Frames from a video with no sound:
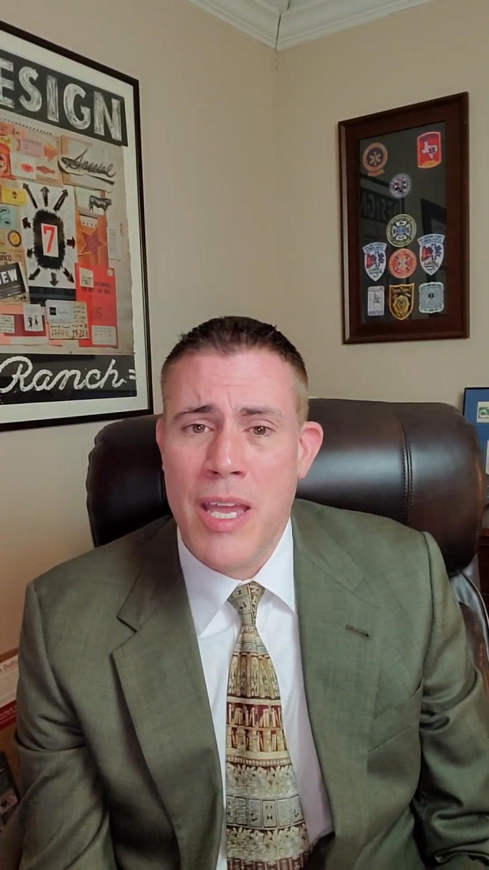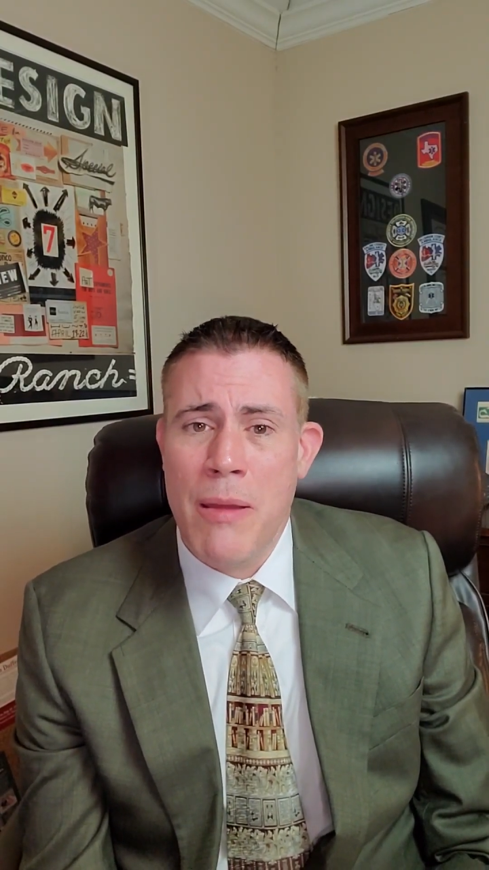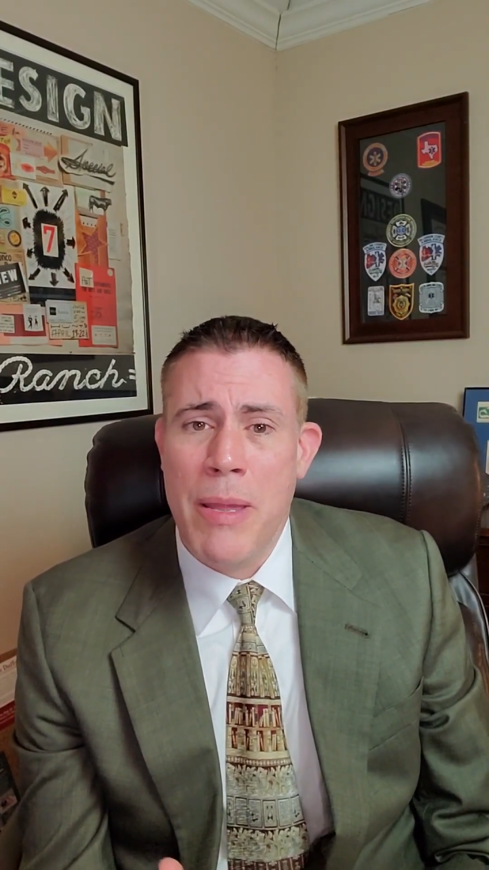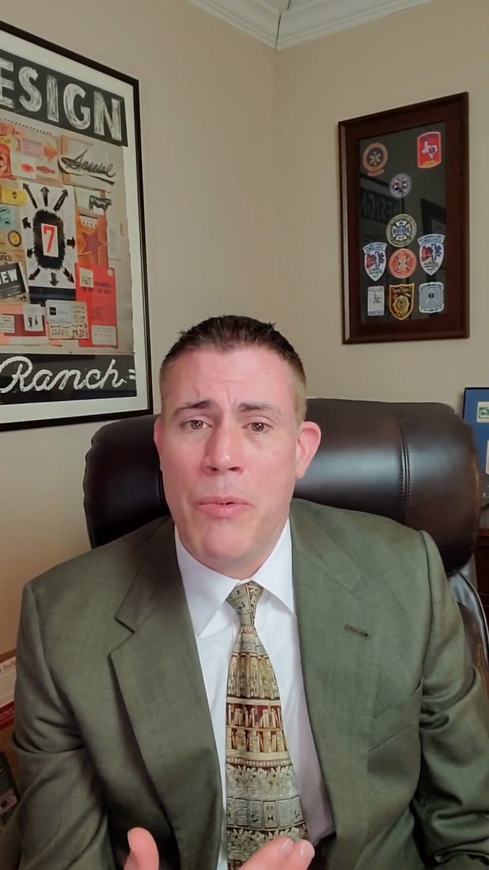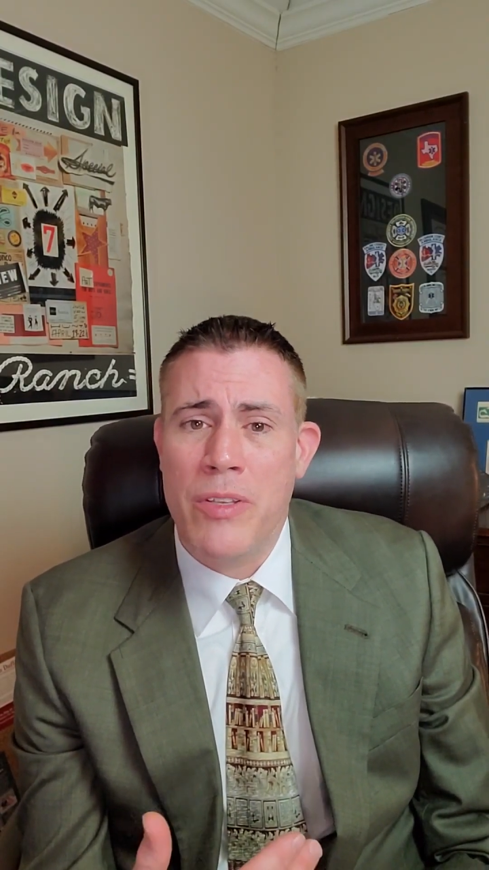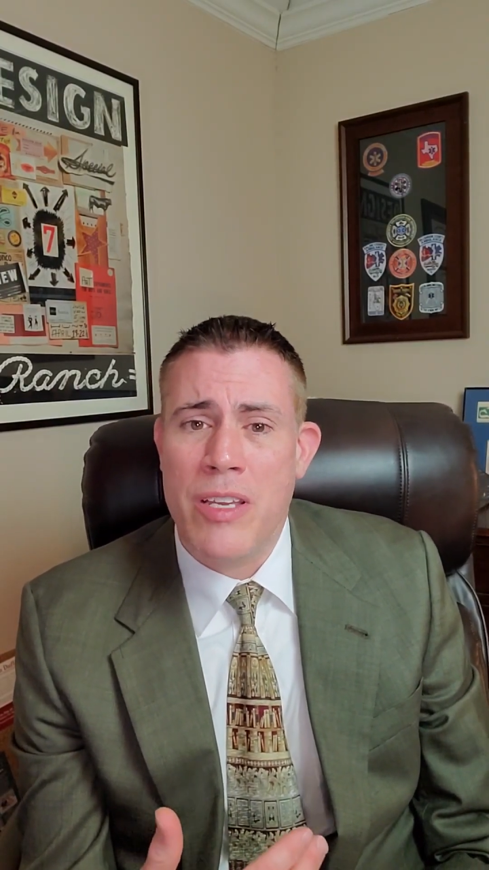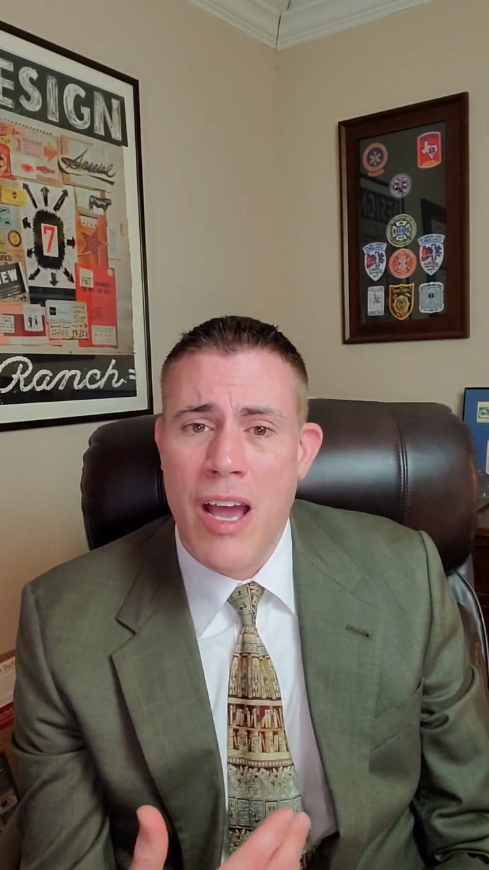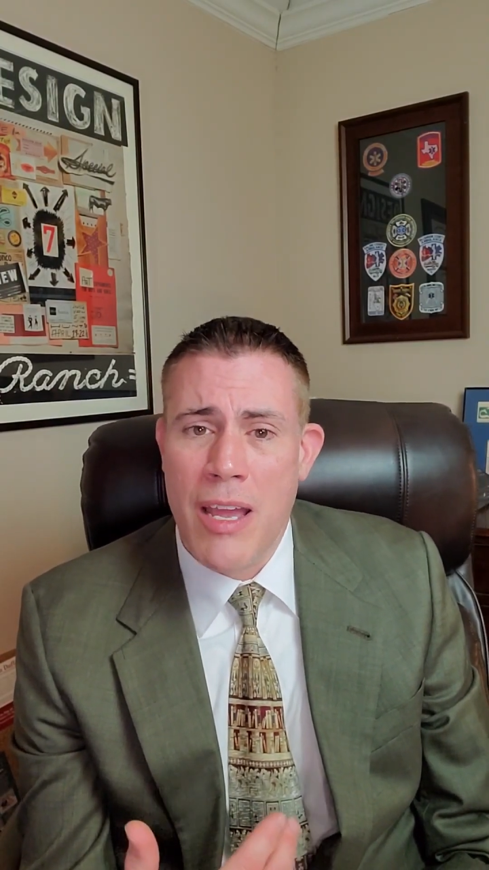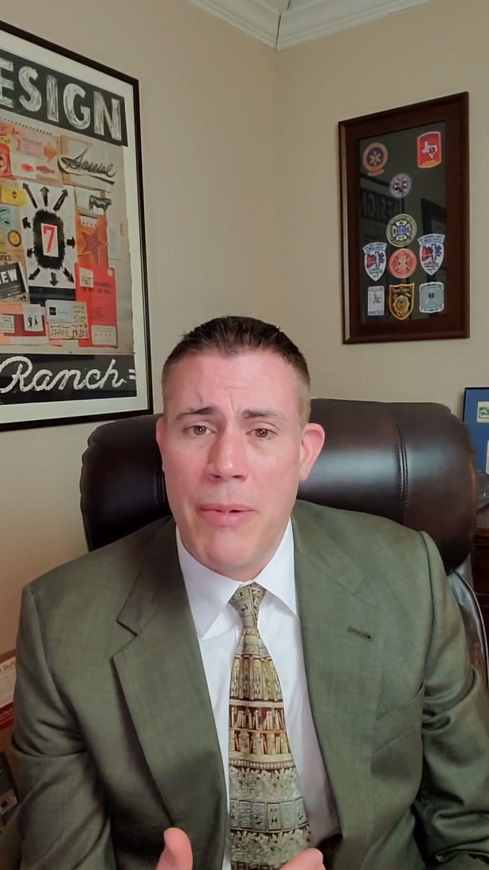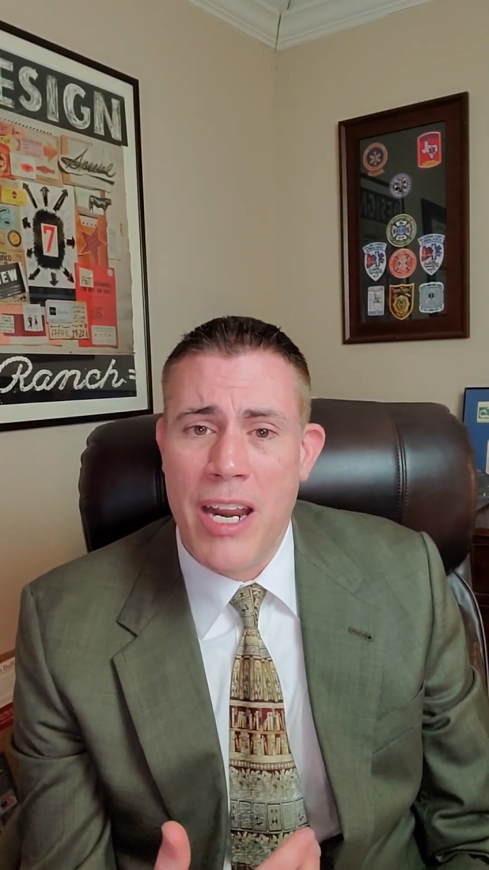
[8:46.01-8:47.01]
people
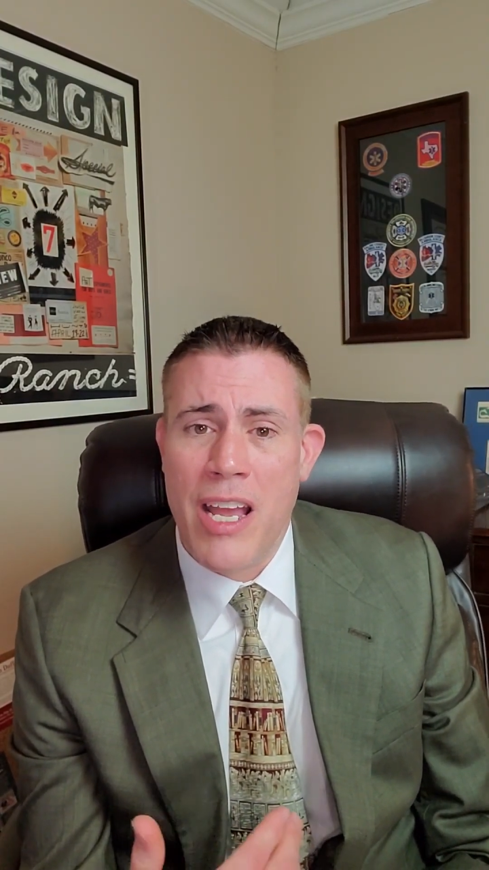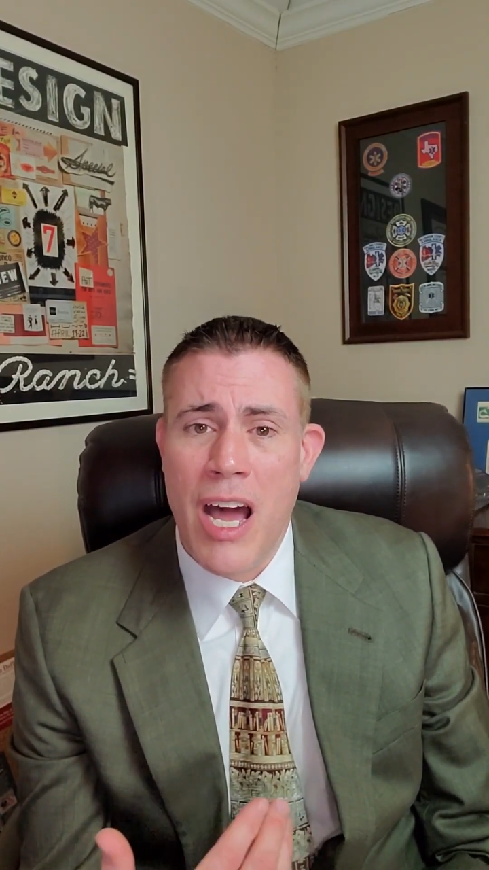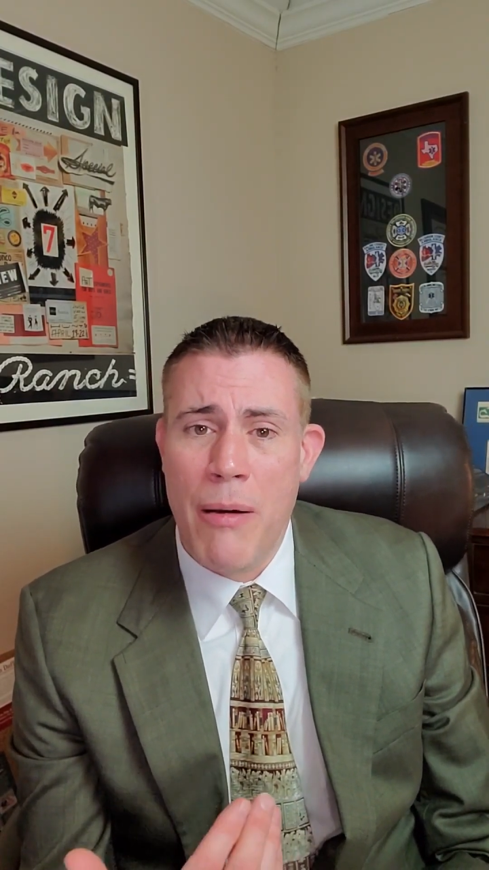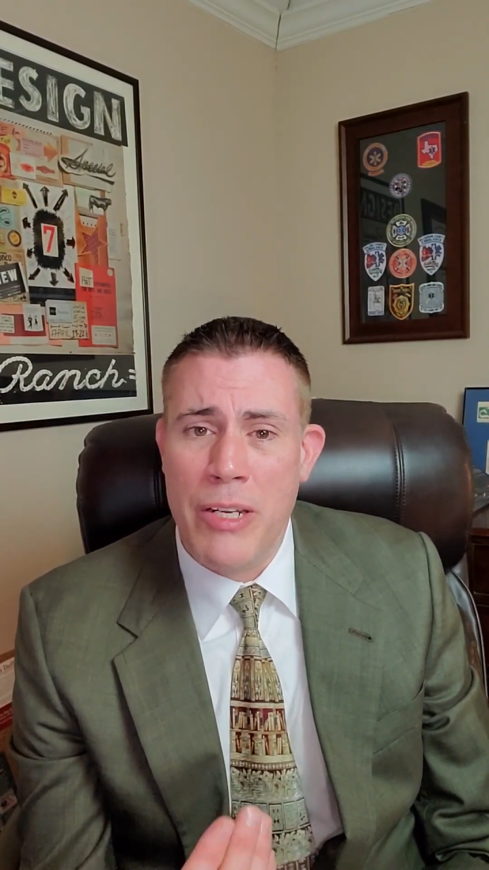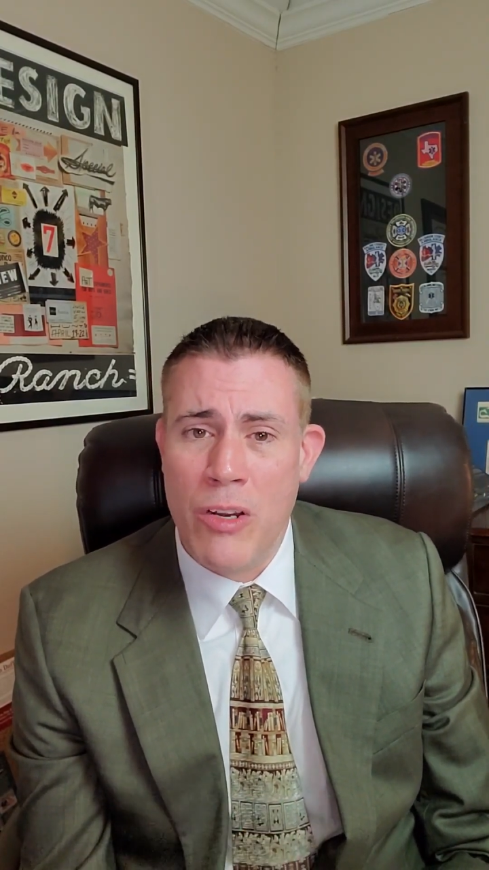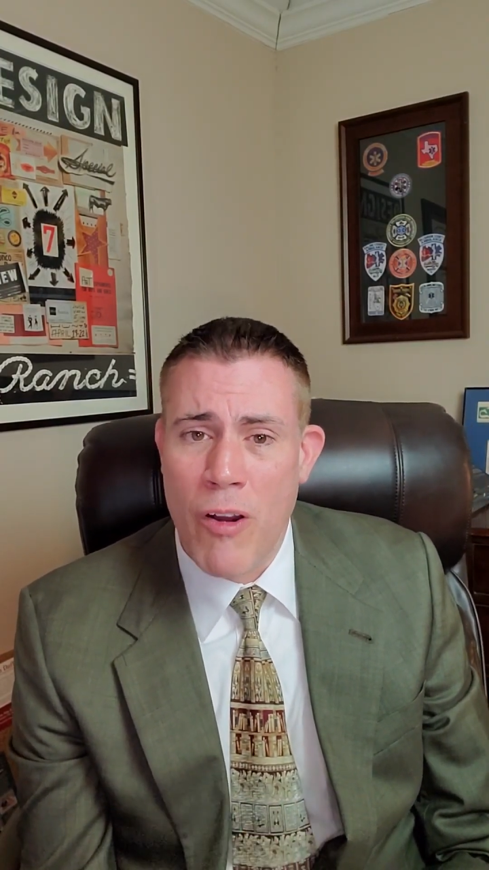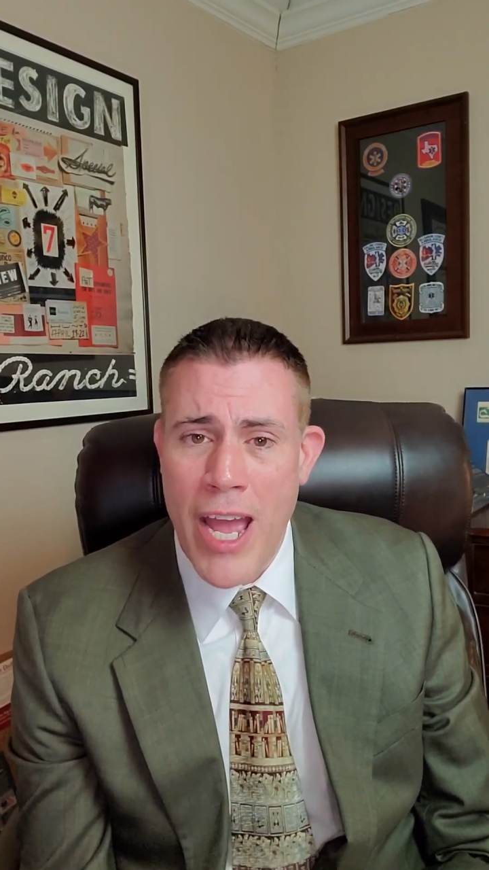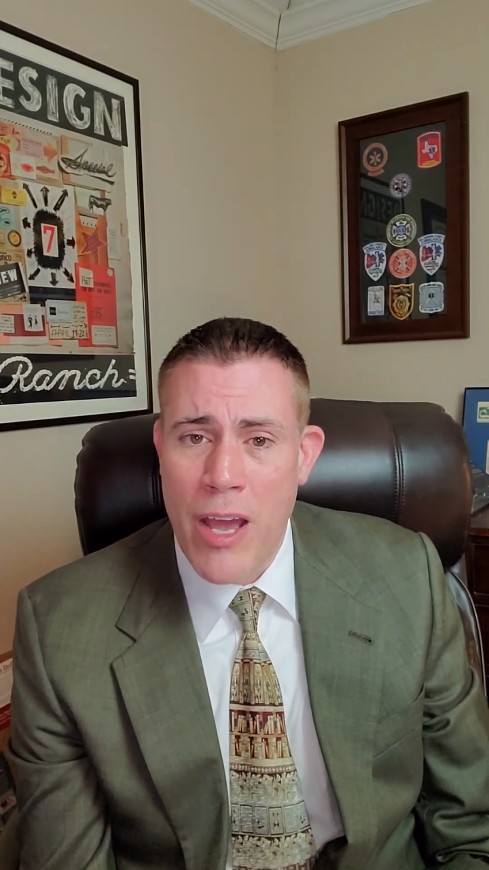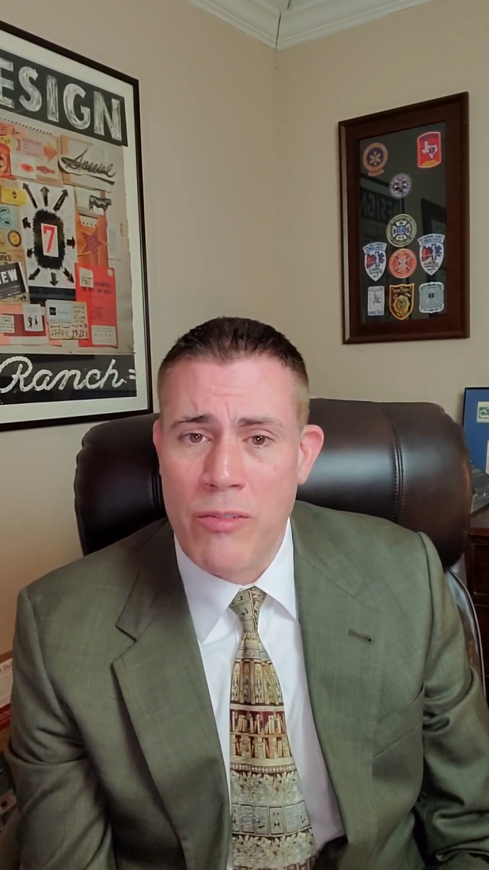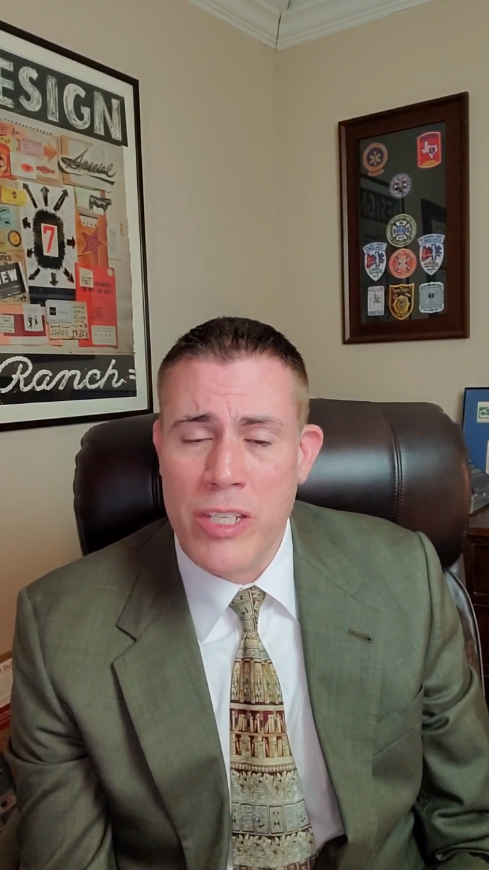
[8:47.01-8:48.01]
talk about a common
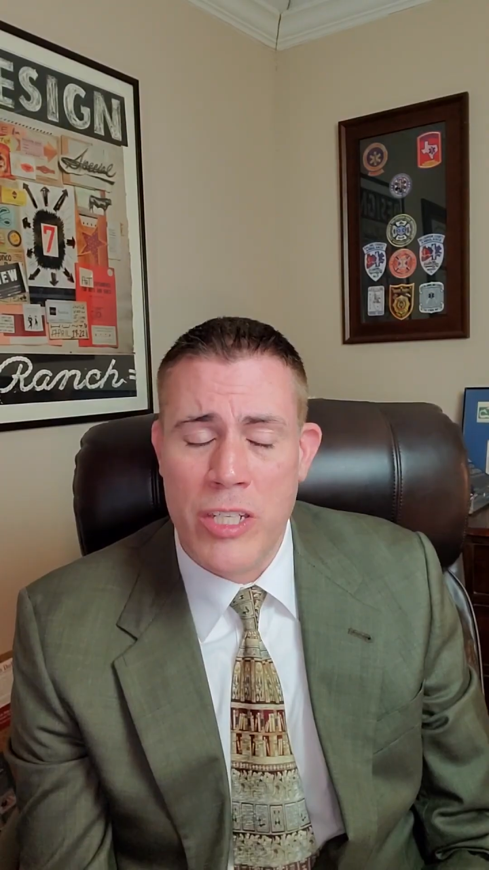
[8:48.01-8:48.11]
ground,